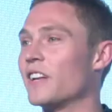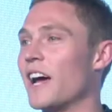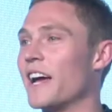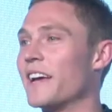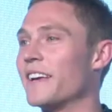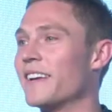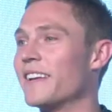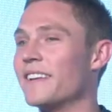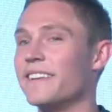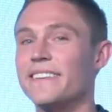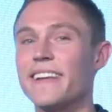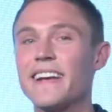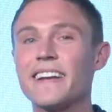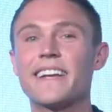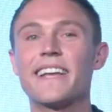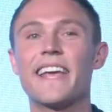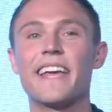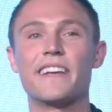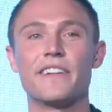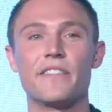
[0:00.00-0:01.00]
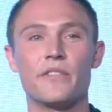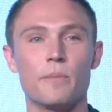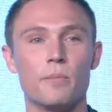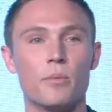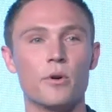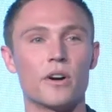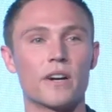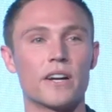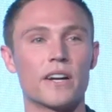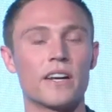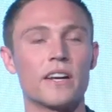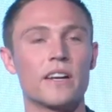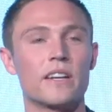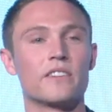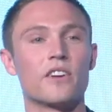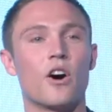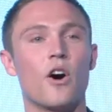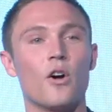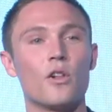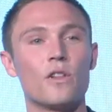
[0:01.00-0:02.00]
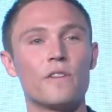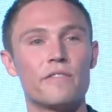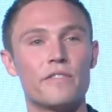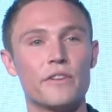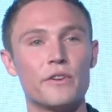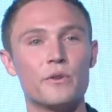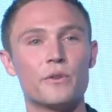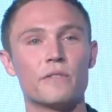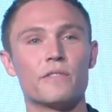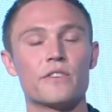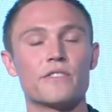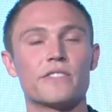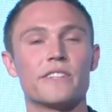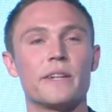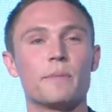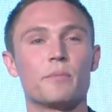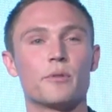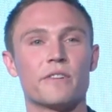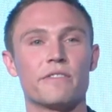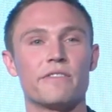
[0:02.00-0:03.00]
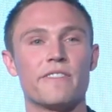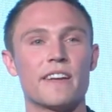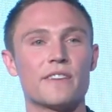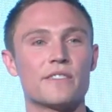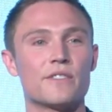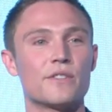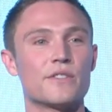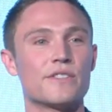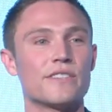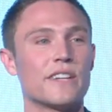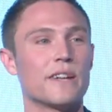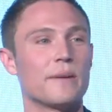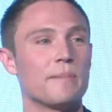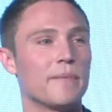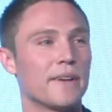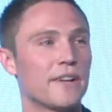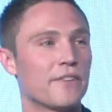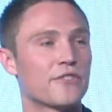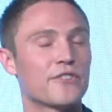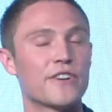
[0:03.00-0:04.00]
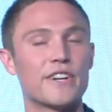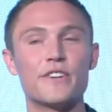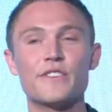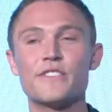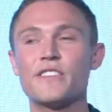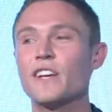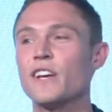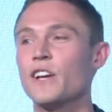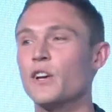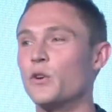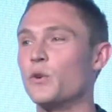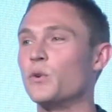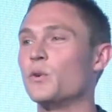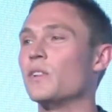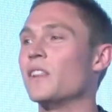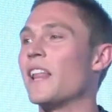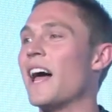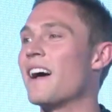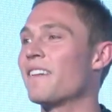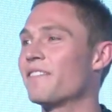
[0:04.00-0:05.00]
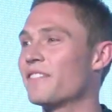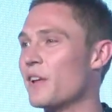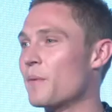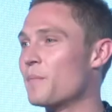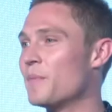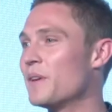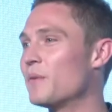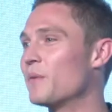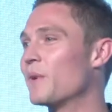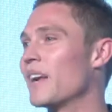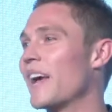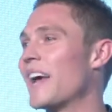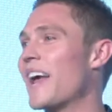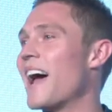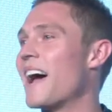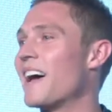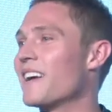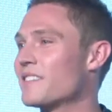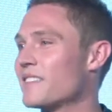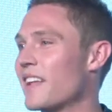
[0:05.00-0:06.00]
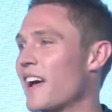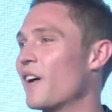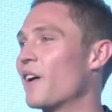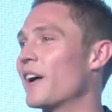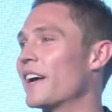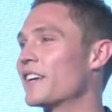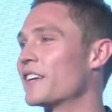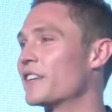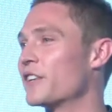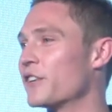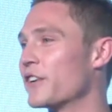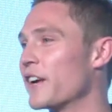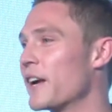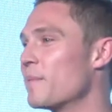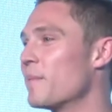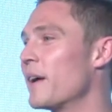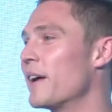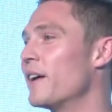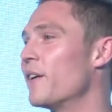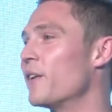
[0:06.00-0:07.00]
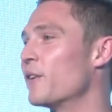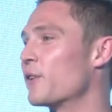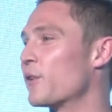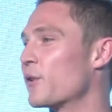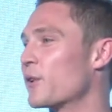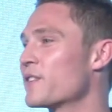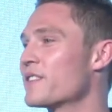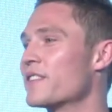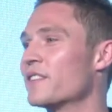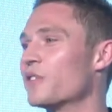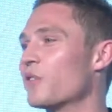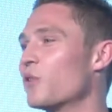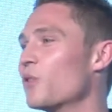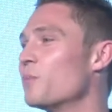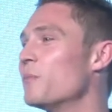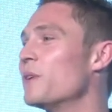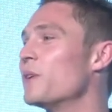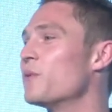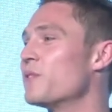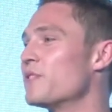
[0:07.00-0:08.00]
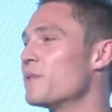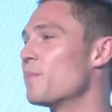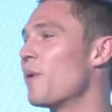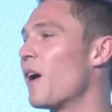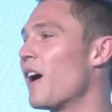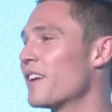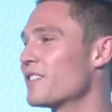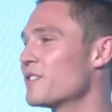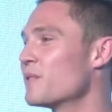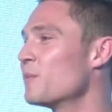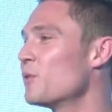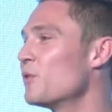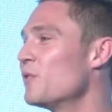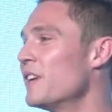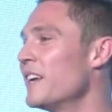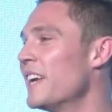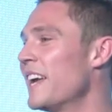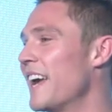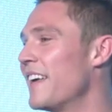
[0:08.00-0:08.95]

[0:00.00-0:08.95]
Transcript: I dedicated the book to all of the university professors and administrators who laughed at me when I asked how I could create my own course and told me it was impossible